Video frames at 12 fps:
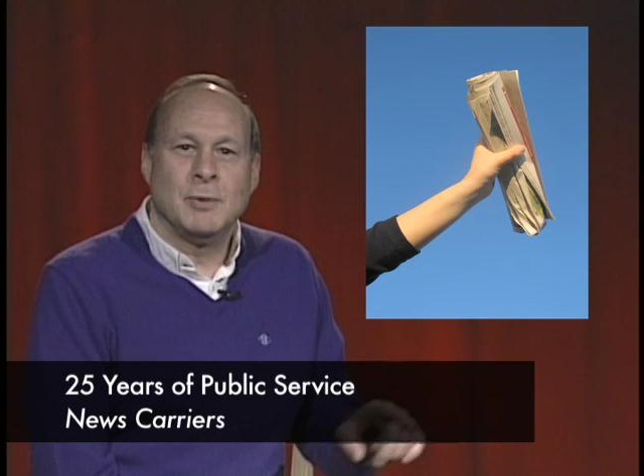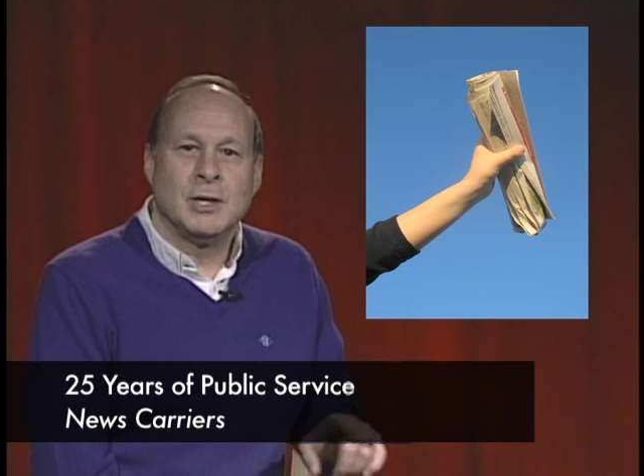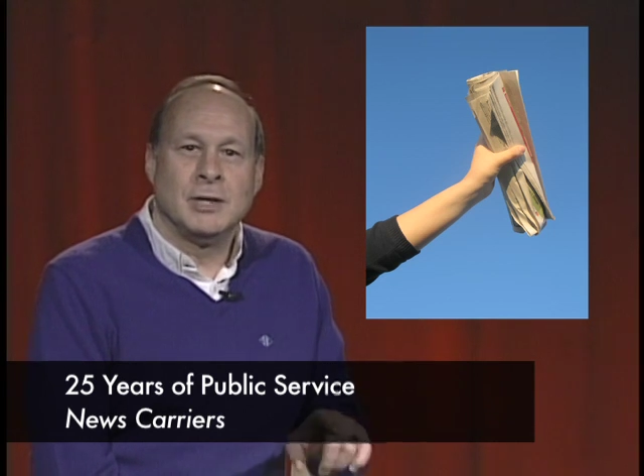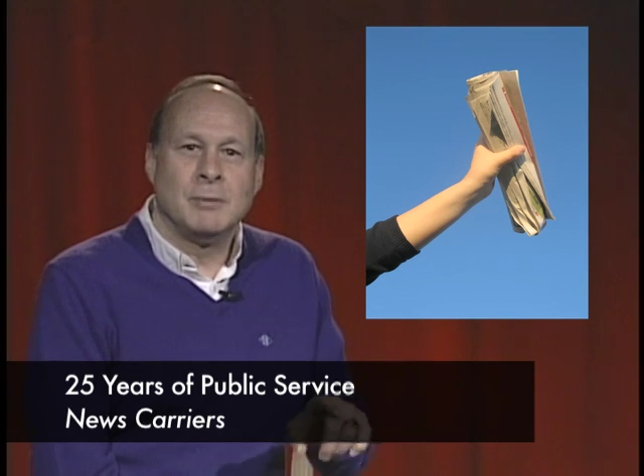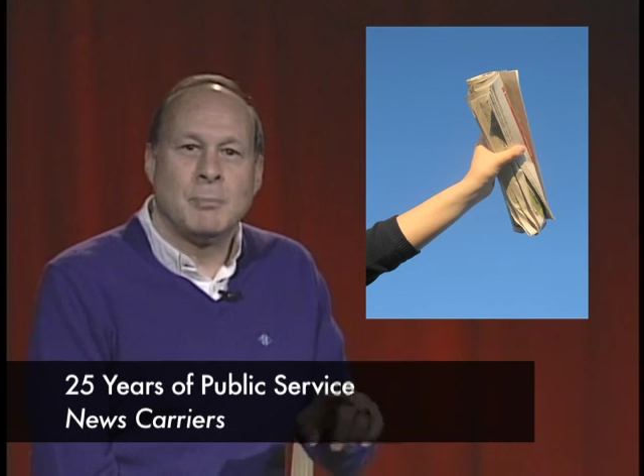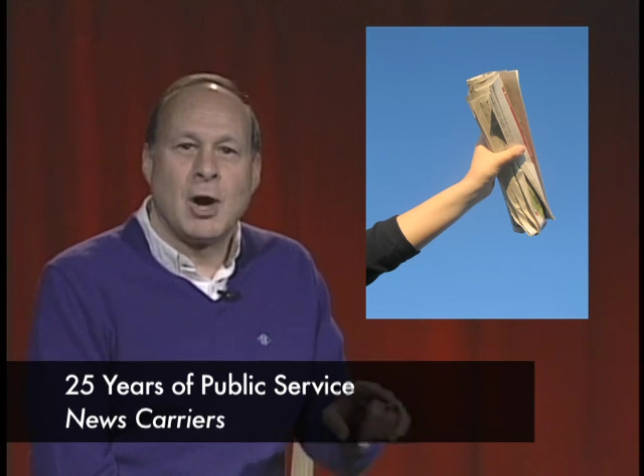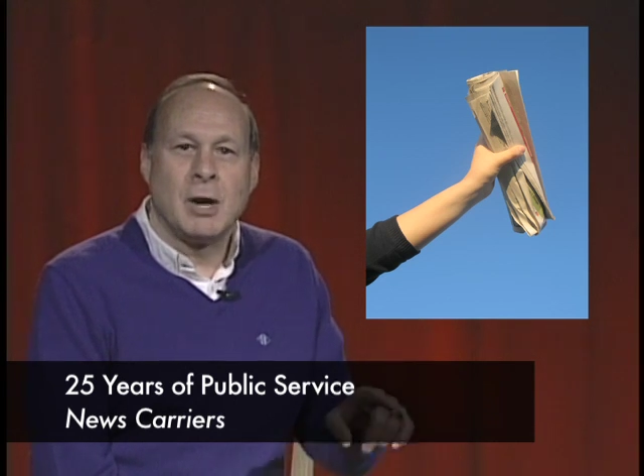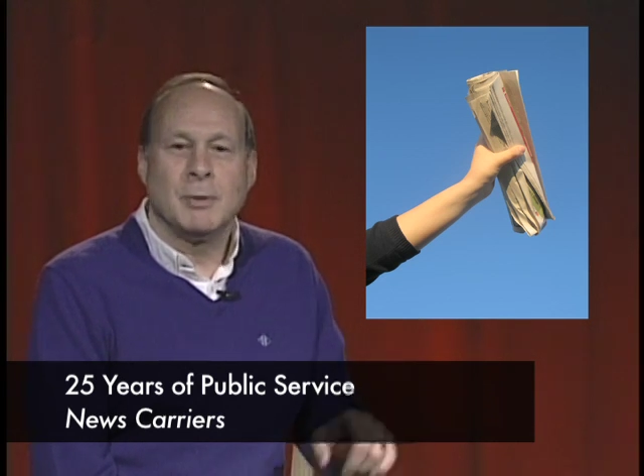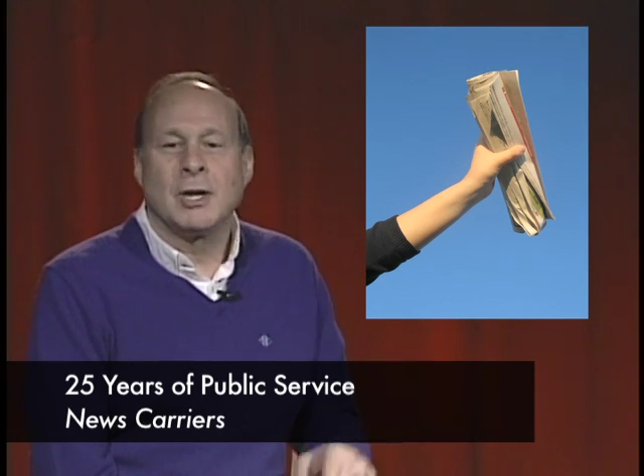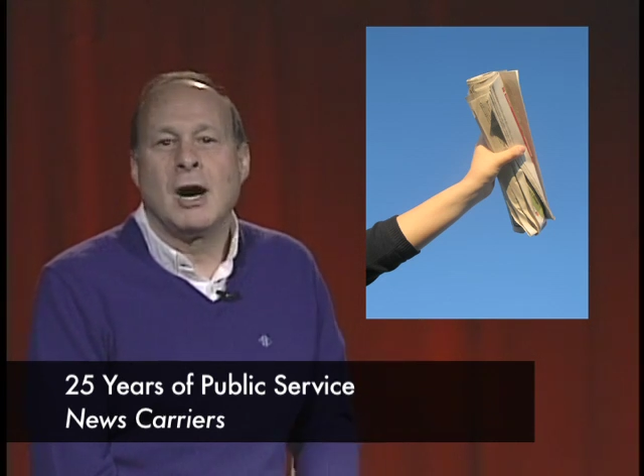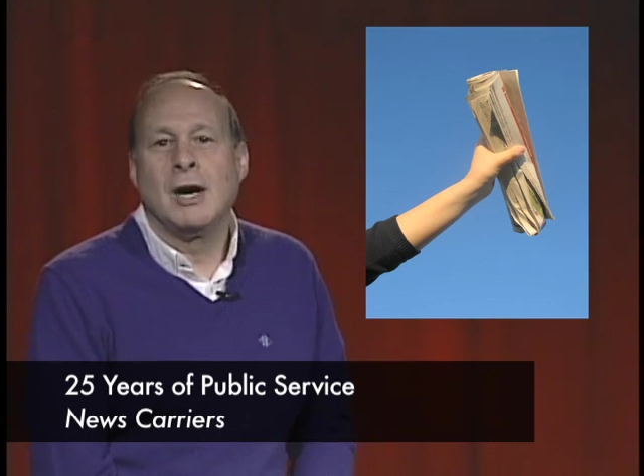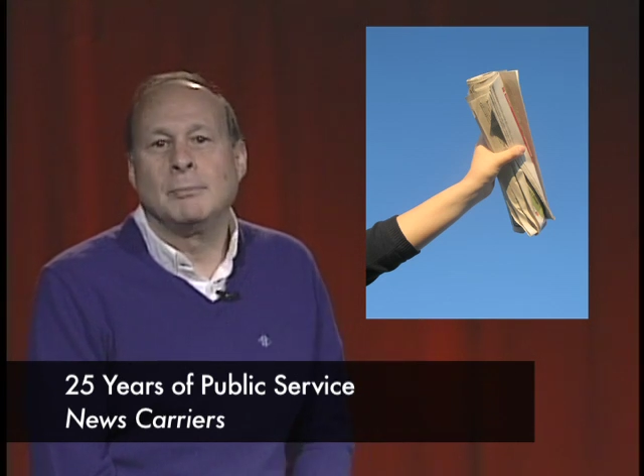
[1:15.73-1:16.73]
an
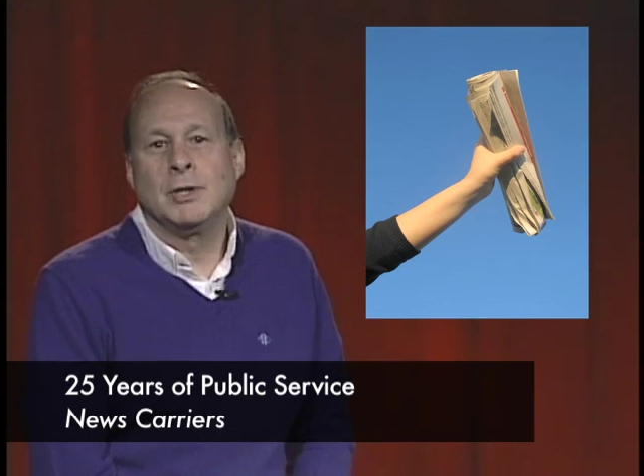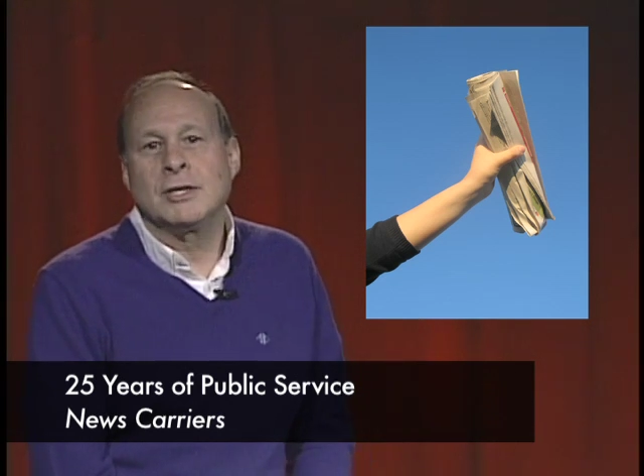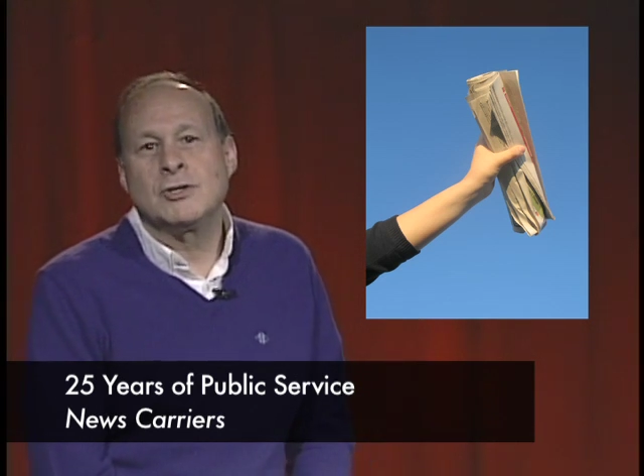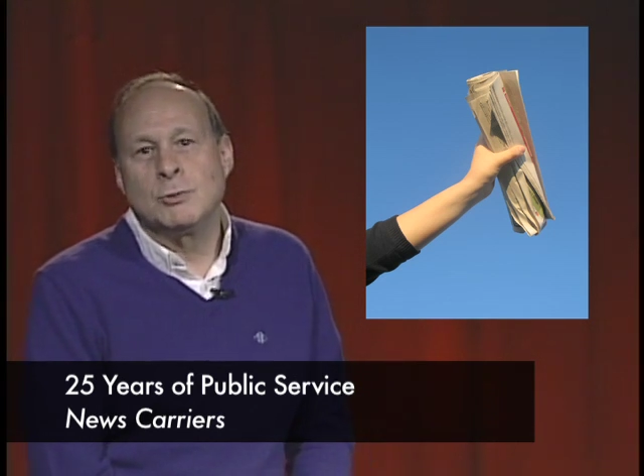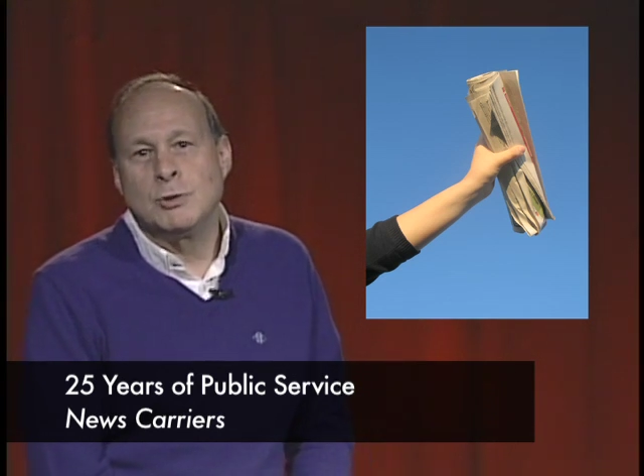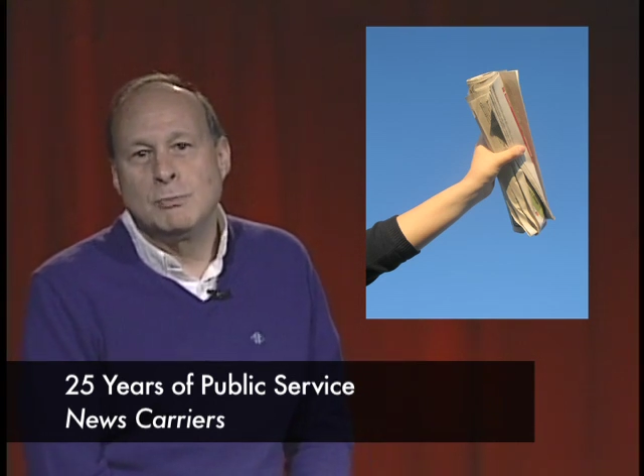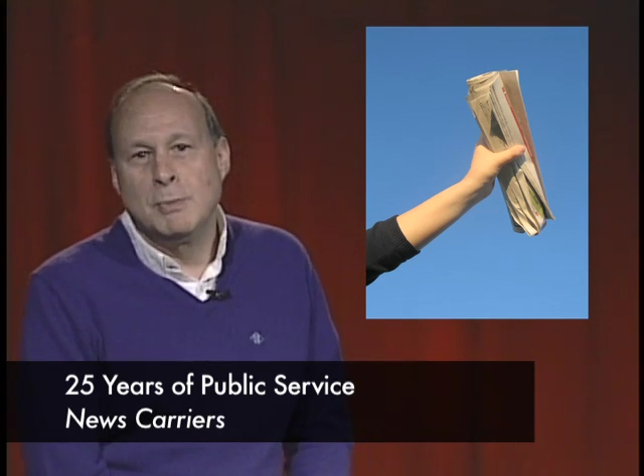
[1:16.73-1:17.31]
apartment complex that was